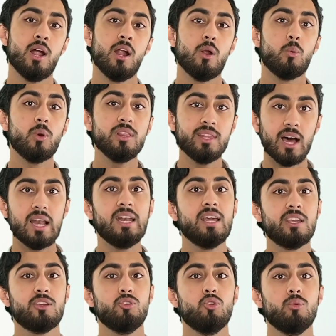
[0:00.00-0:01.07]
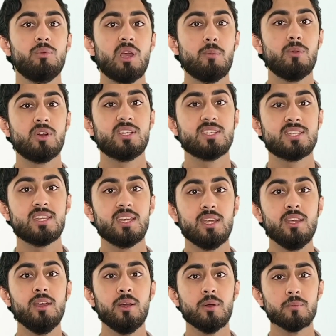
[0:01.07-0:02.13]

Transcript: With that link, you will be able to see